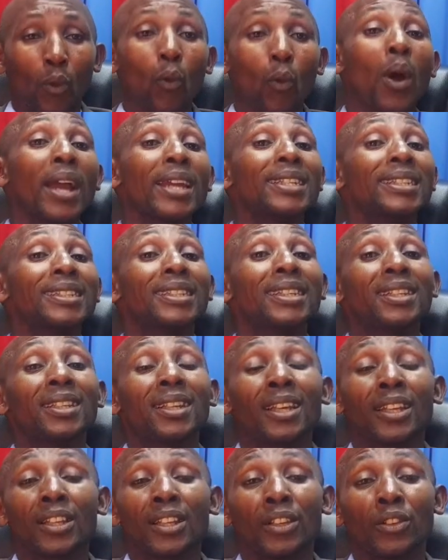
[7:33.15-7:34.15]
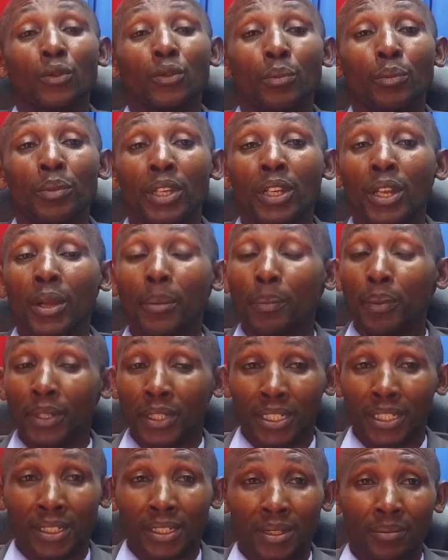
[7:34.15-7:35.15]
Why is it that there should be
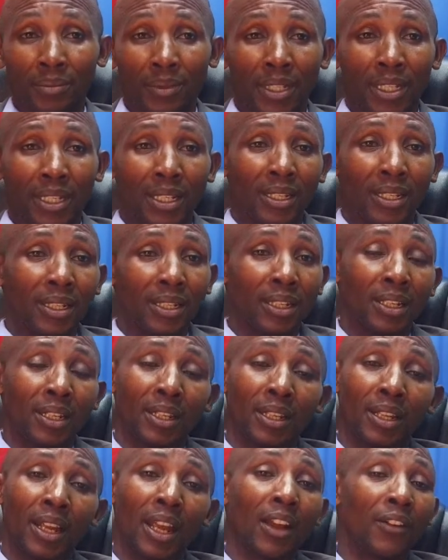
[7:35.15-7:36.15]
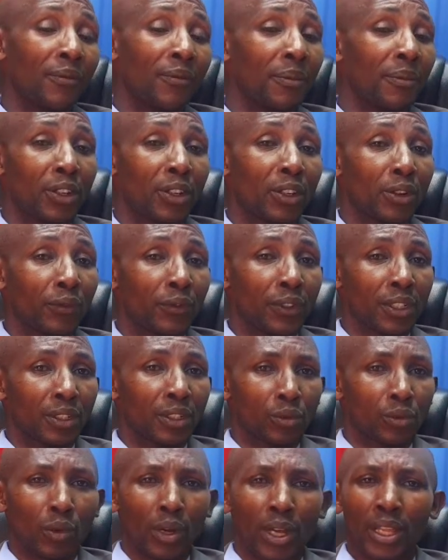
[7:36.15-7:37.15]
nepotism in government
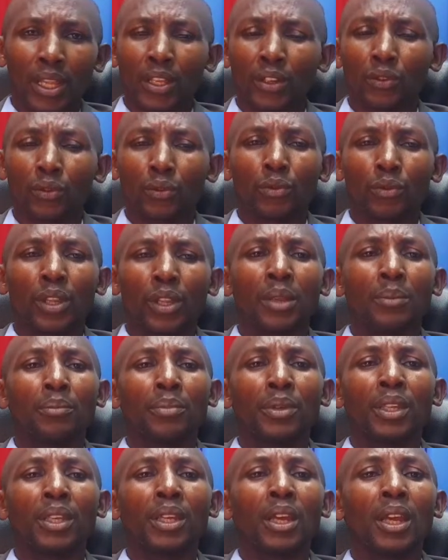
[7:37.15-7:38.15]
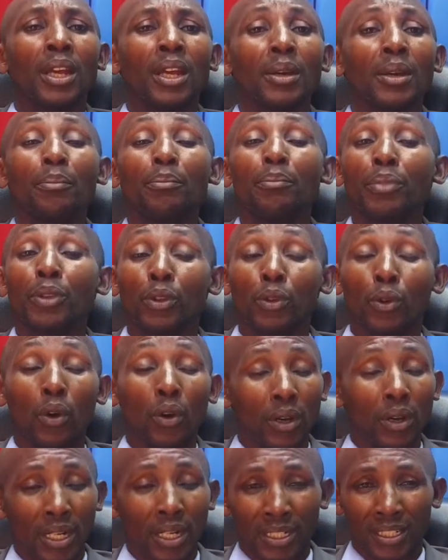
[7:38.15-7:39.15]
offices? Why should they be
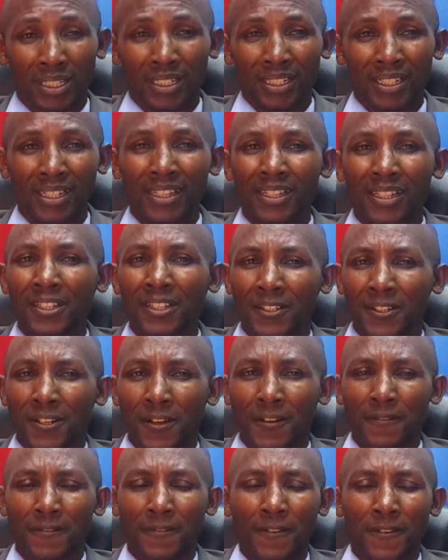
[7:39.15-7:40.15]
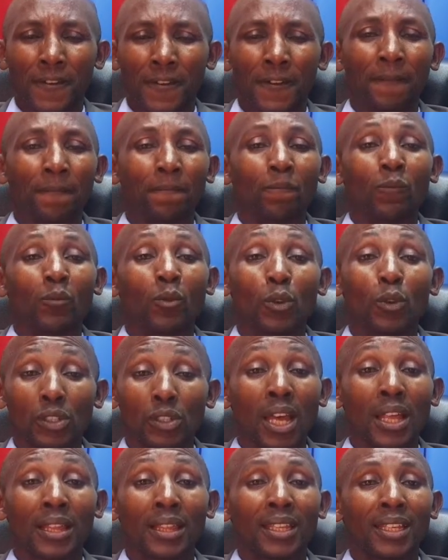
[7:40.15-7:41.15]
bureaucracy in this country?
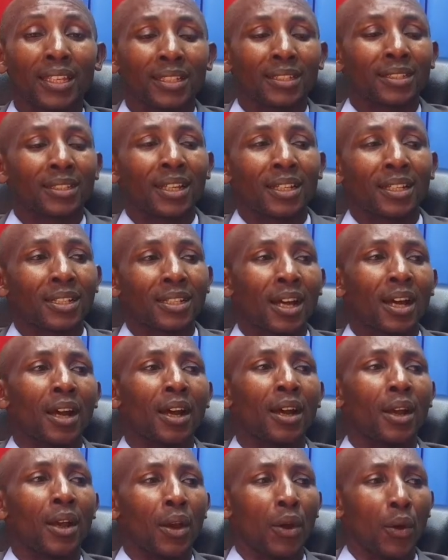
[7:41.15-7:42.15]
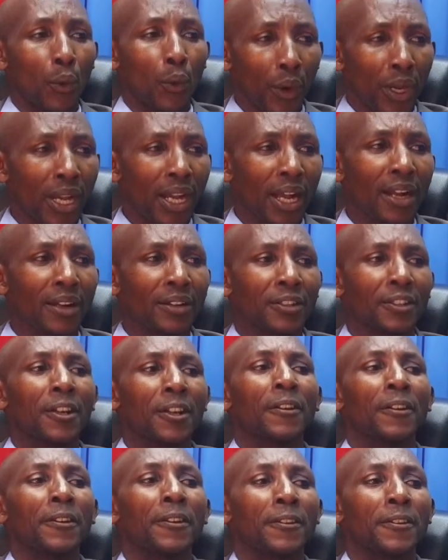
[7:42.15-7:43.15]
Those are things that we can
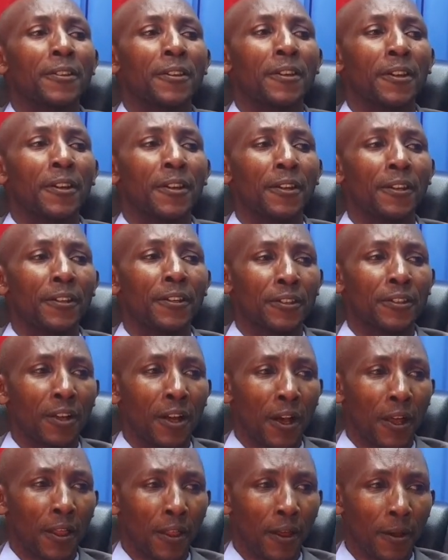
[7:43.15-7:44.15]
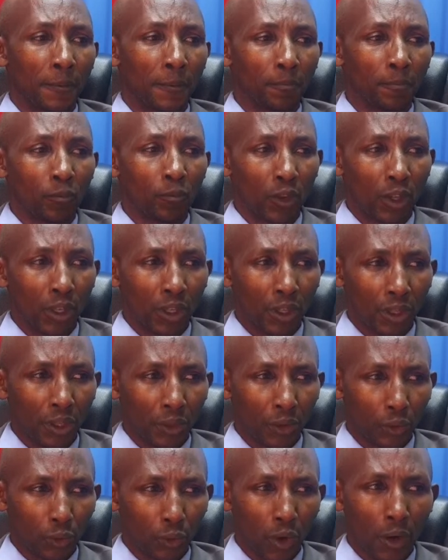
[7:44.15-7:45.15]
challenge each other in
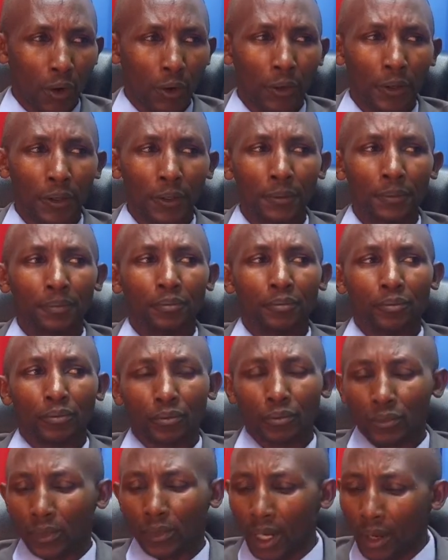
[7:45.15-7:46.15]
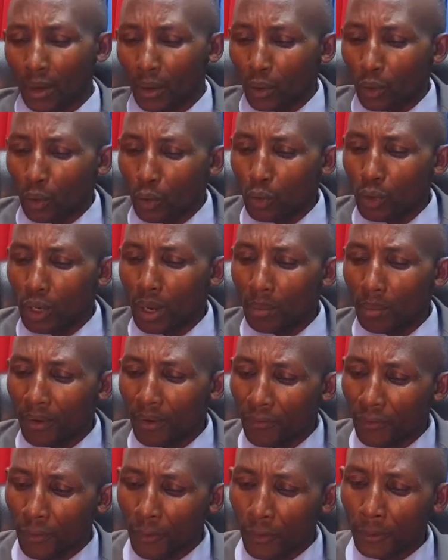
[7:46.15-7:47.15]
this world. Rule
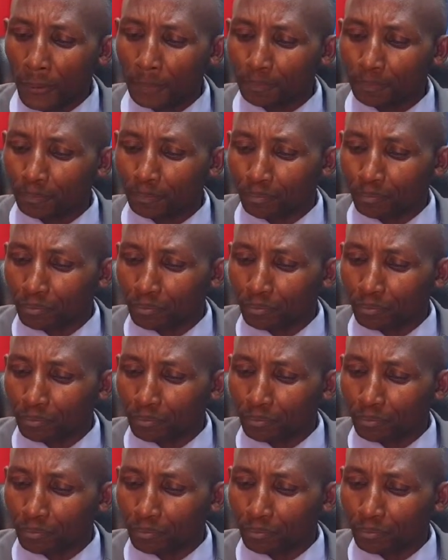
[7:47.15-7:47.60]
number 4,